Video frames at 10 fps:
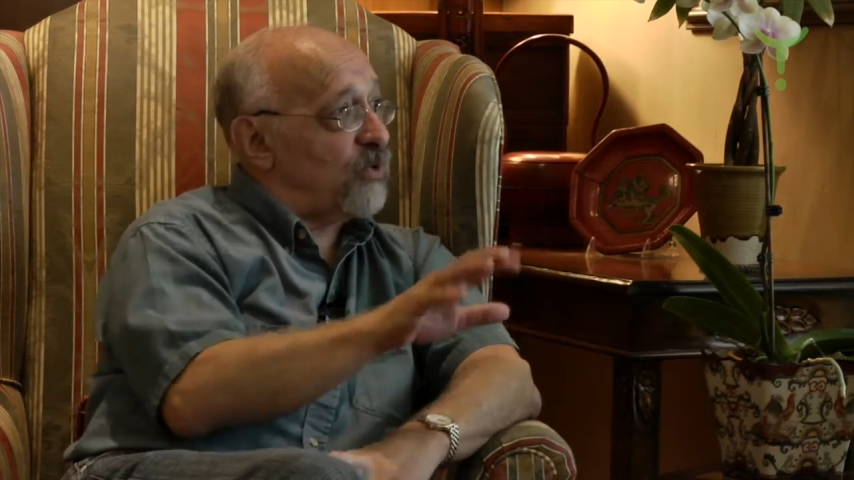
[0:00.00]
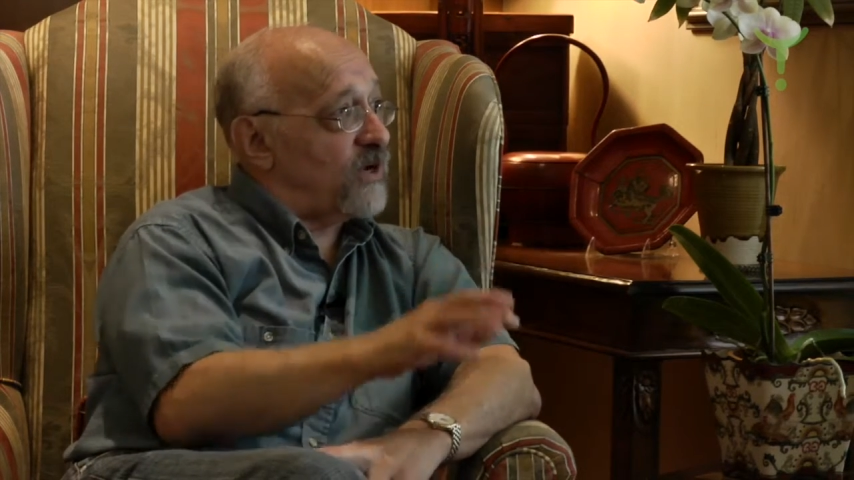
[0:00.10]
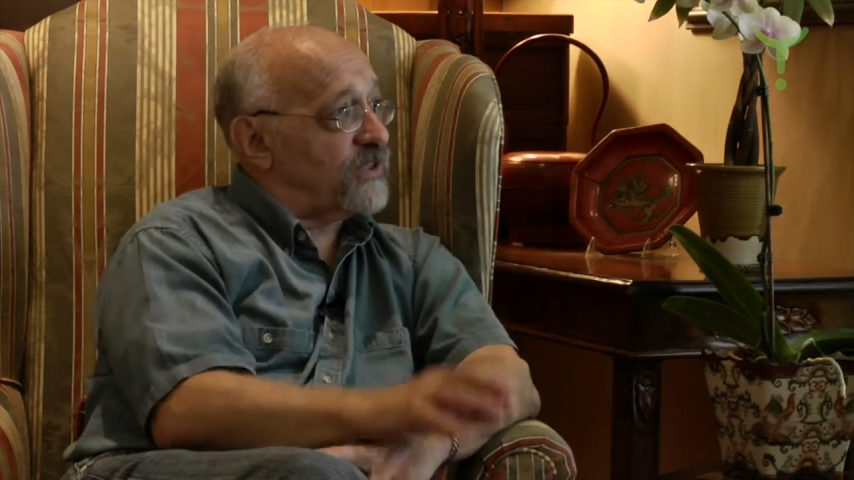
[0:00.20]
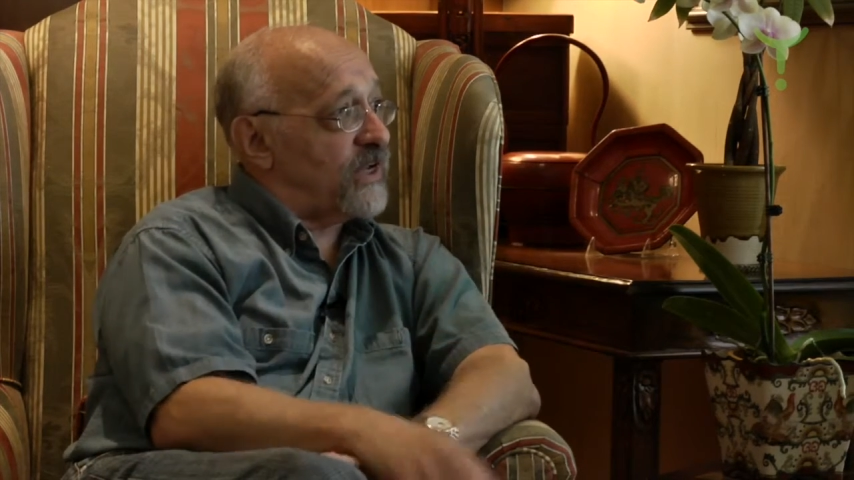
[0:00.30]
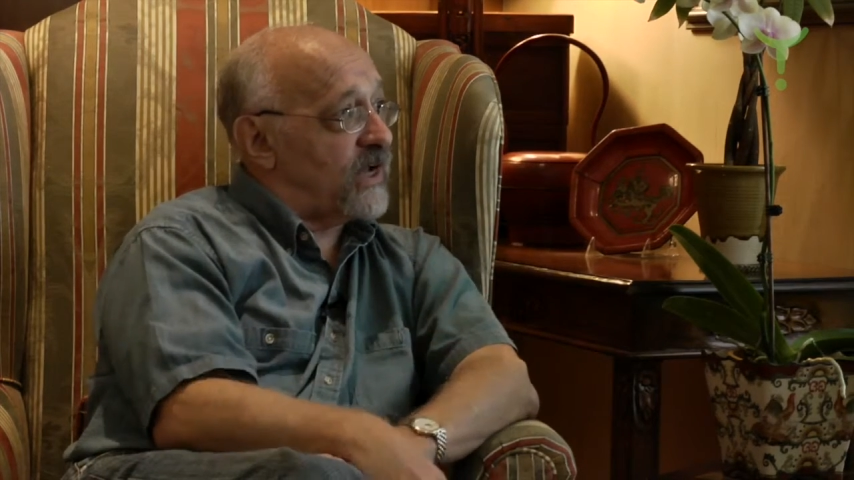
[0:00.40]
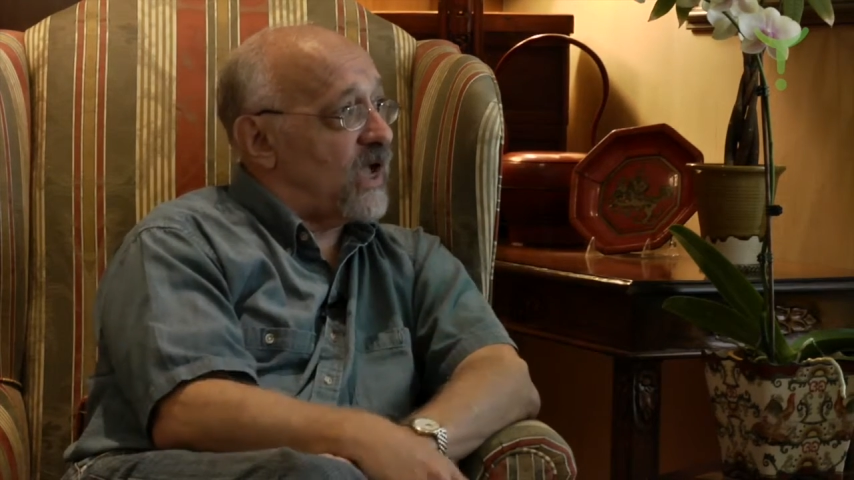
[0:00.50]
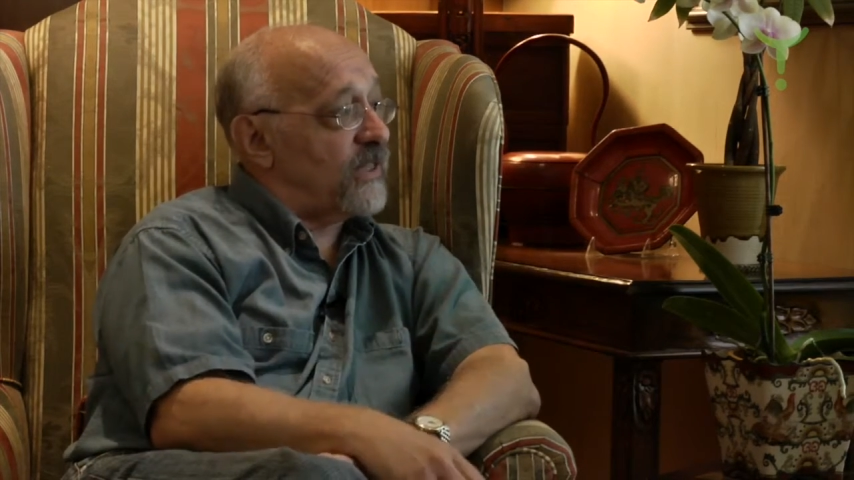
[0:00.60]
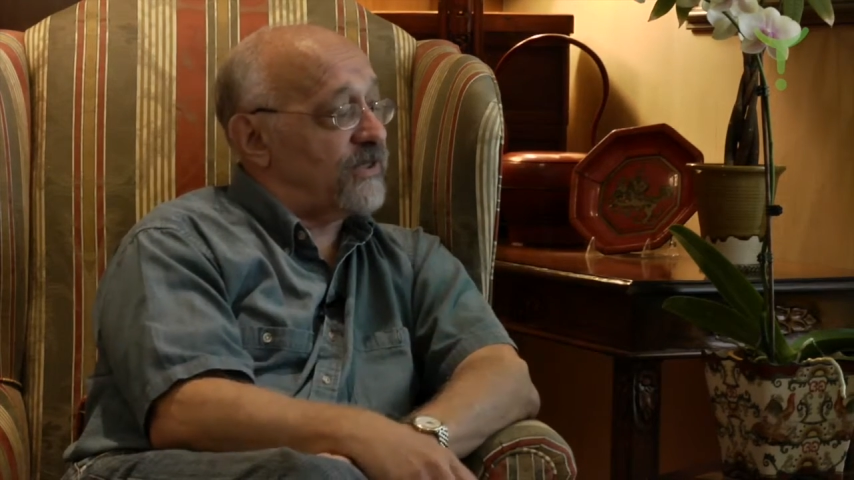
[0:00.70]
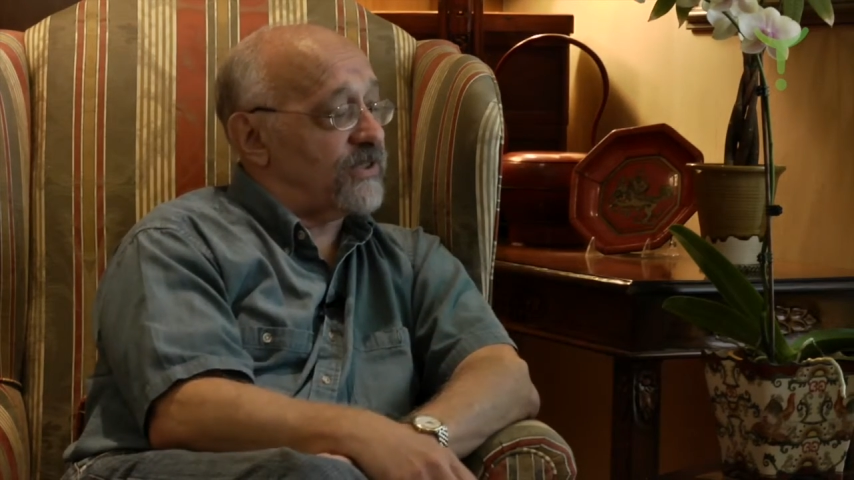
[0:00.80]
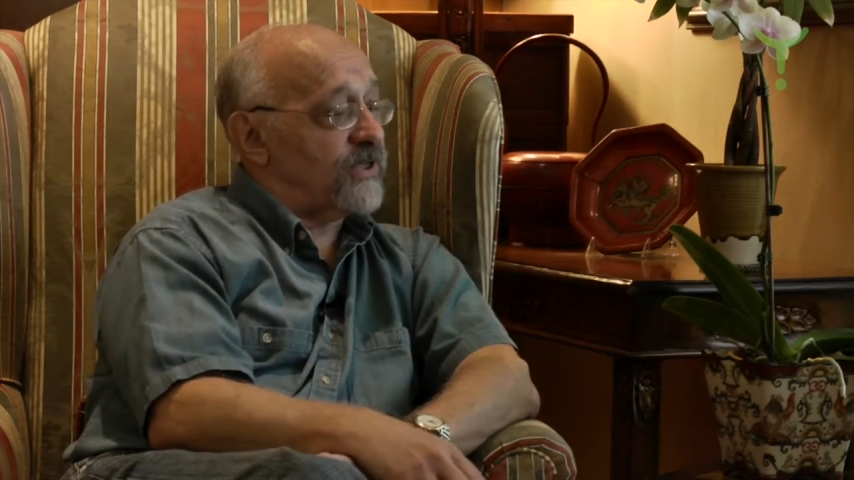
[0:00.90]
as well as
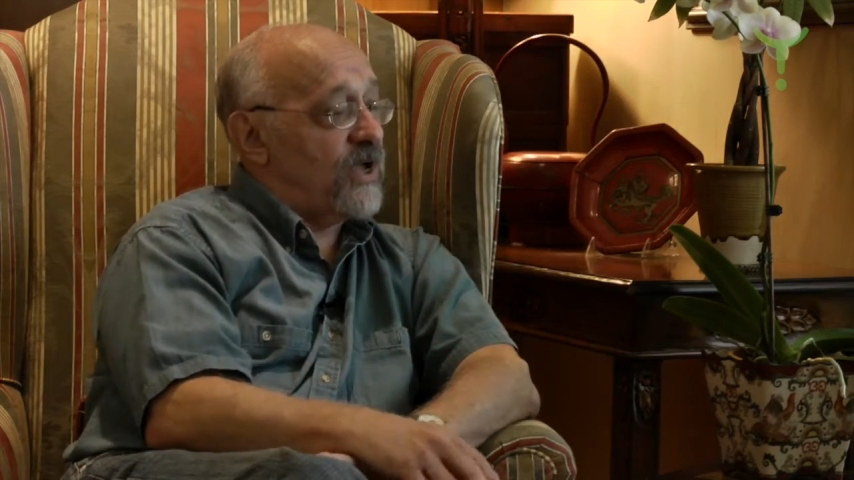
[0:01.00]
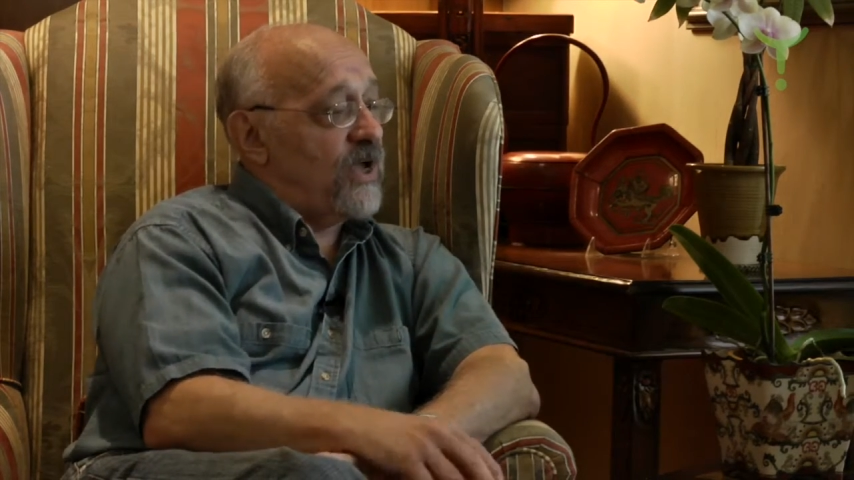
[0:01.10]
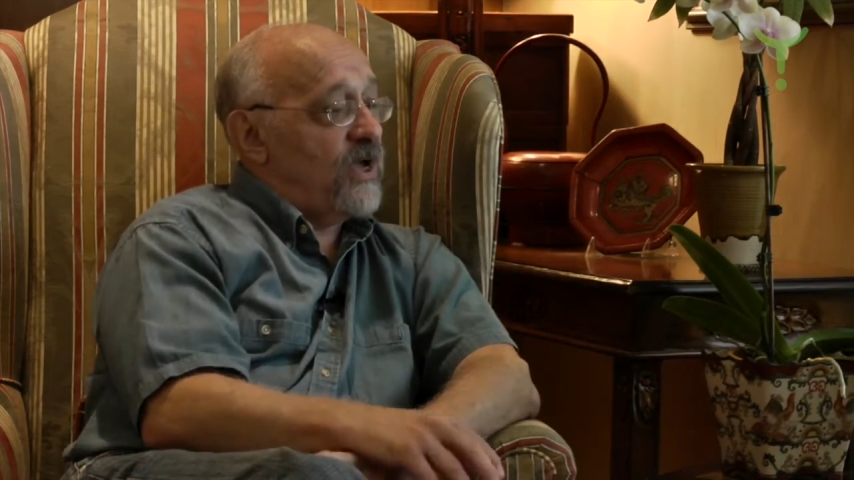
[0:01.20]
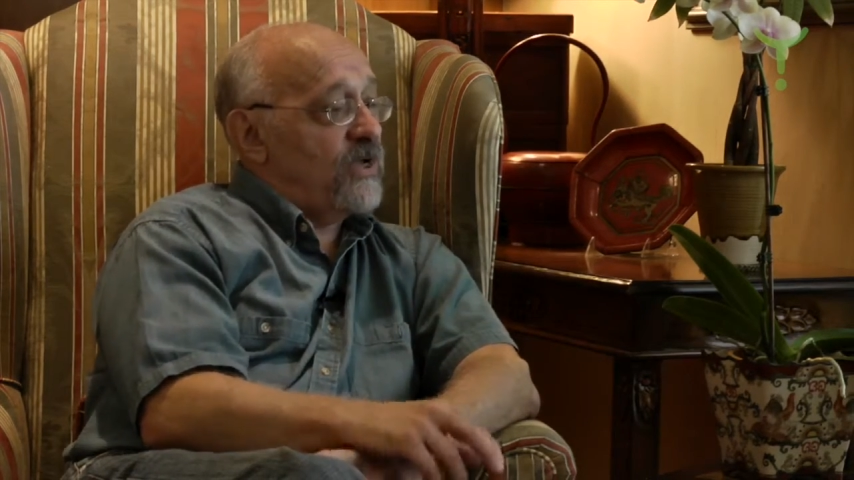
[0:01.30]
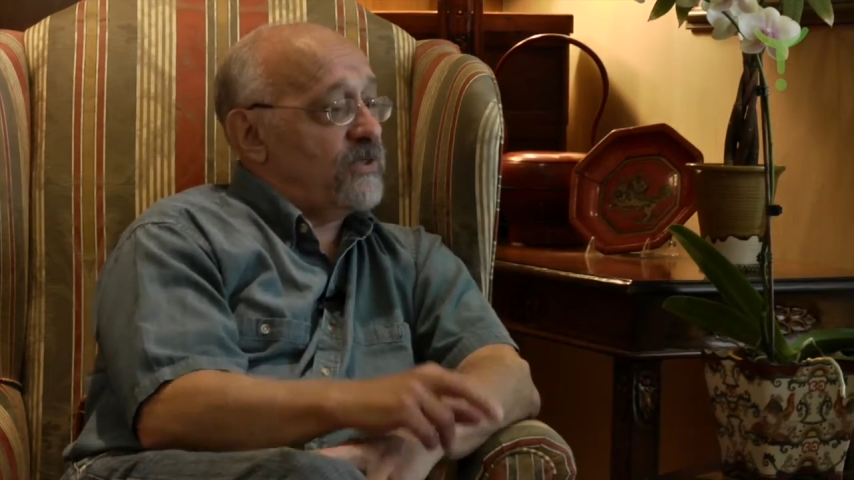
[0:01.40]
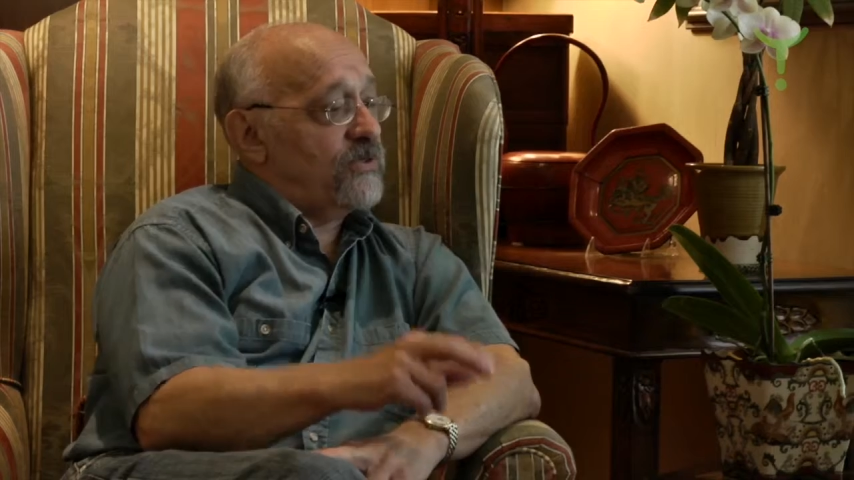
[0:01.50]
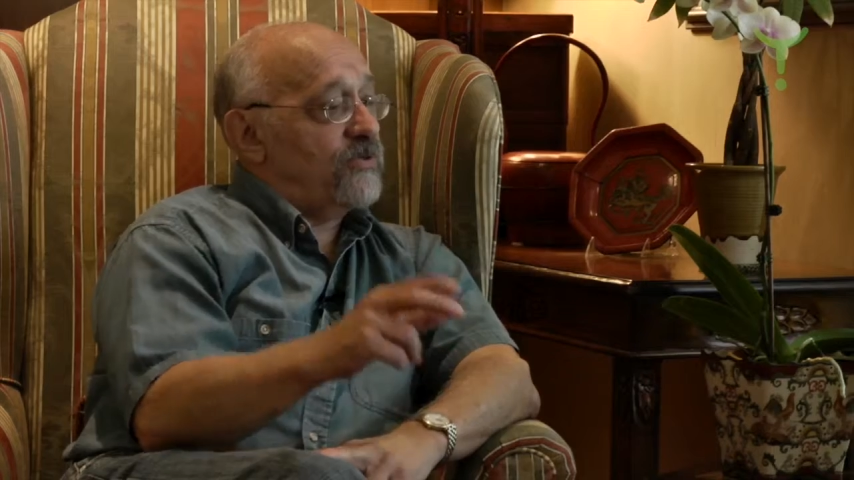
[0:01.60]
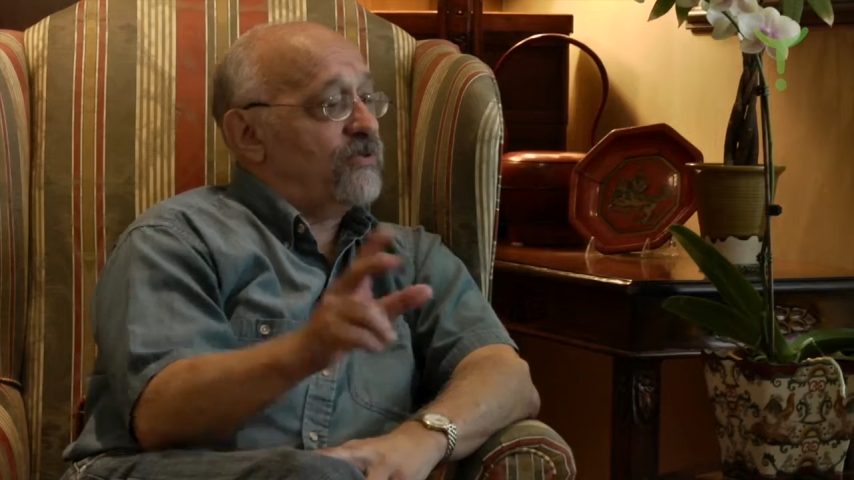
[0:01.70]
psychologist, to